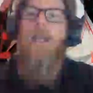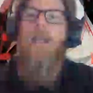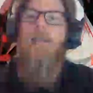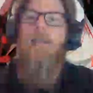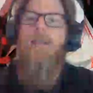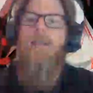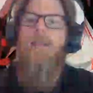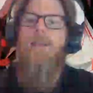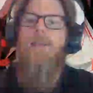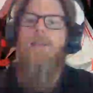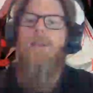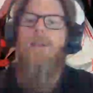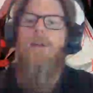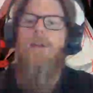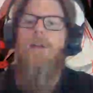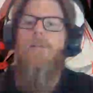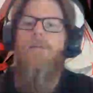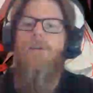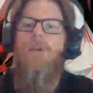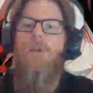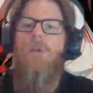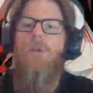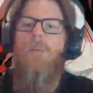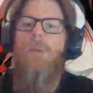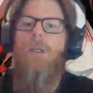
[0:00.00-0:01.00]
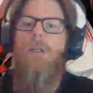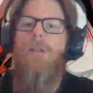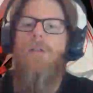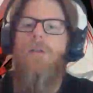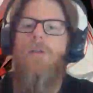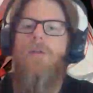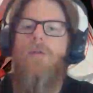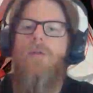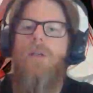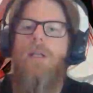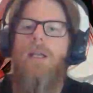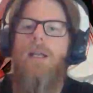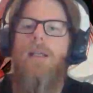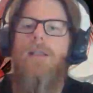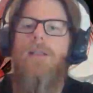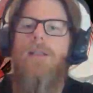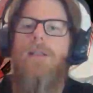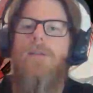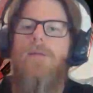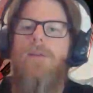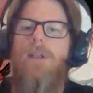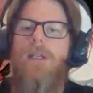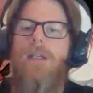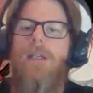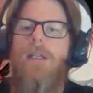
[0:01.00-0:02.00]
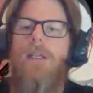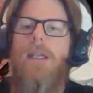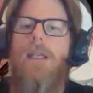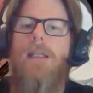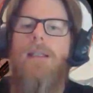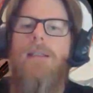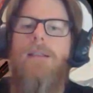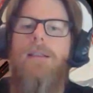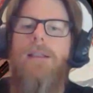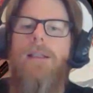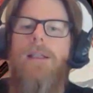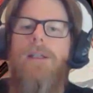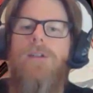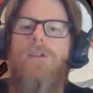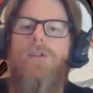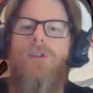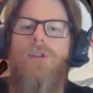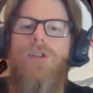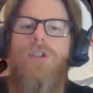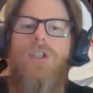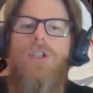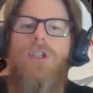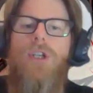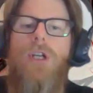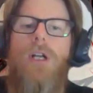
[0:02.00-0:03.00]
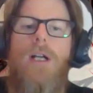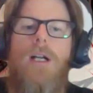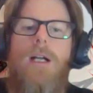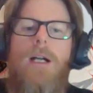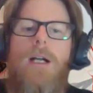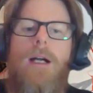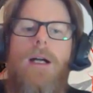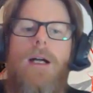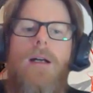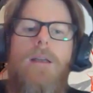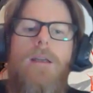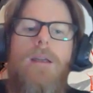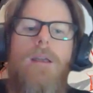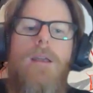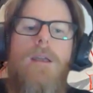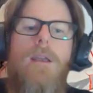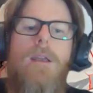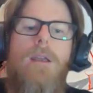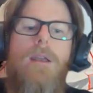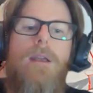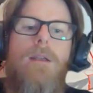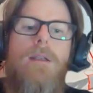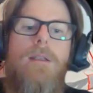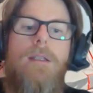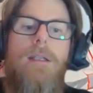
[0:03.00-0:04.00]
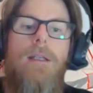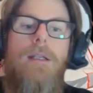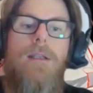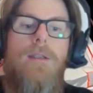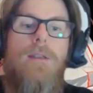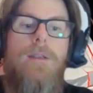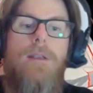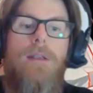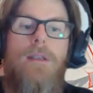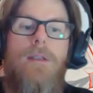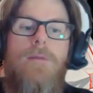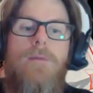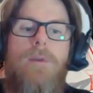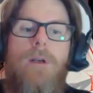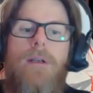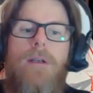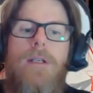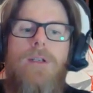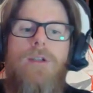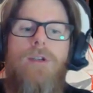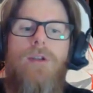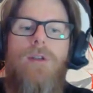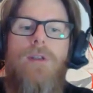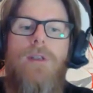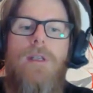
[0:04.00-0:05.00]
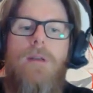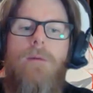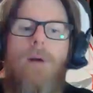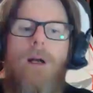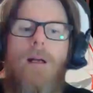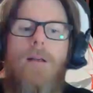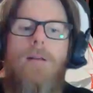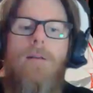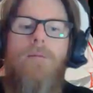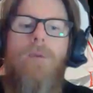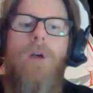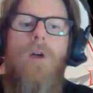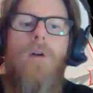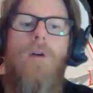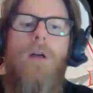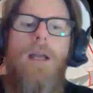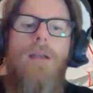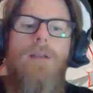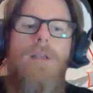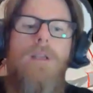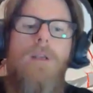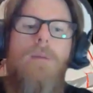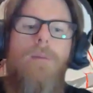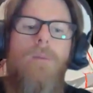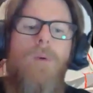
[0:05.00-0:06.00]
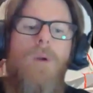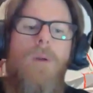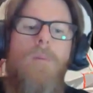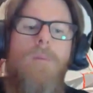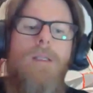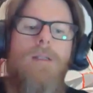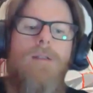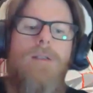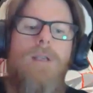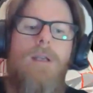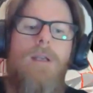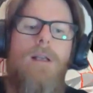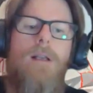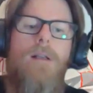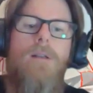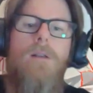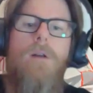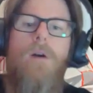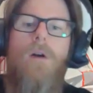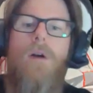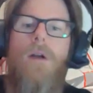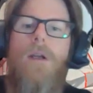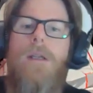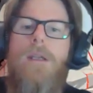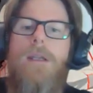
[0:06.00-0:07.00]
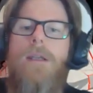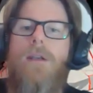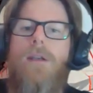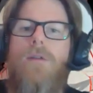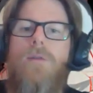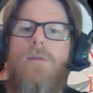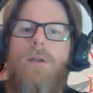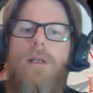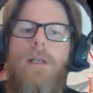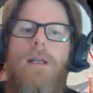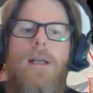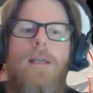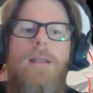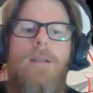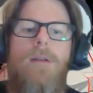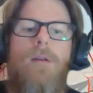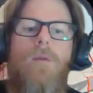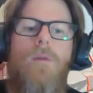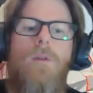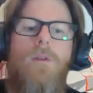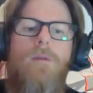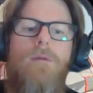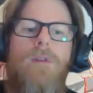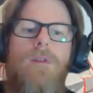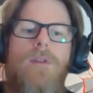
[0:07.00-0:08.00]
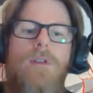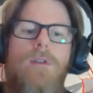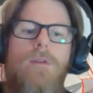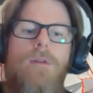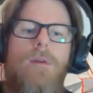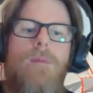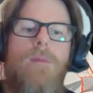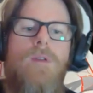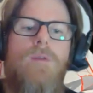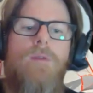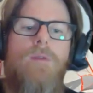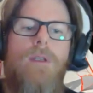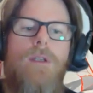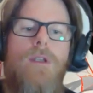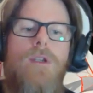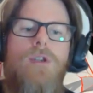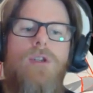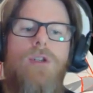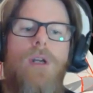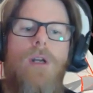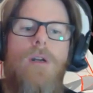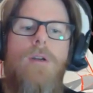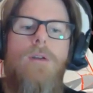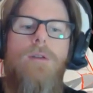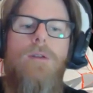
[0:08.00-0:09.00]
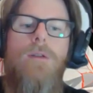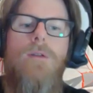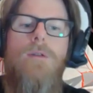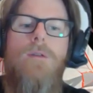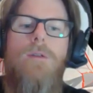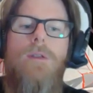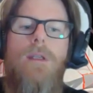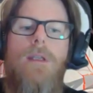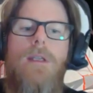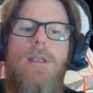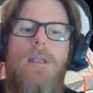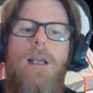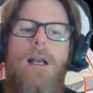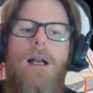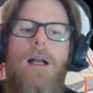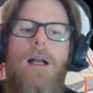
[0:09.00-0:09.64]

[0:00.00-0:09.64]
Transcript: essence of human creativity in literature. Yes, it's a very interesting one. Well, as you can probably tell, I create all of the scripts for this show using